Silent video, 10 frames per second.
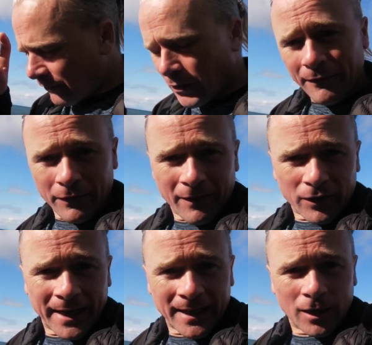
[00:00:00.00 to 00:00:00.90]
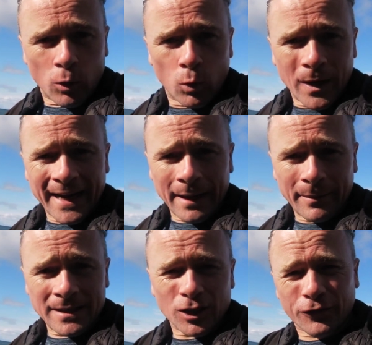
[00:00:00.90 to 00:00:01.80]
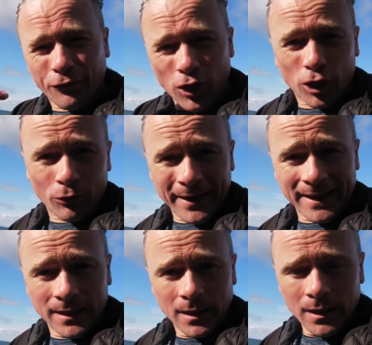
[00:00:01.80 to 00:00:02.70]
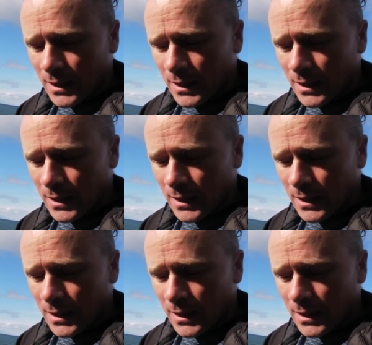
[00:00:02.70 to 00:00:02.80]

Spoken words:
If you've ever taken a low light image and it's full of grain,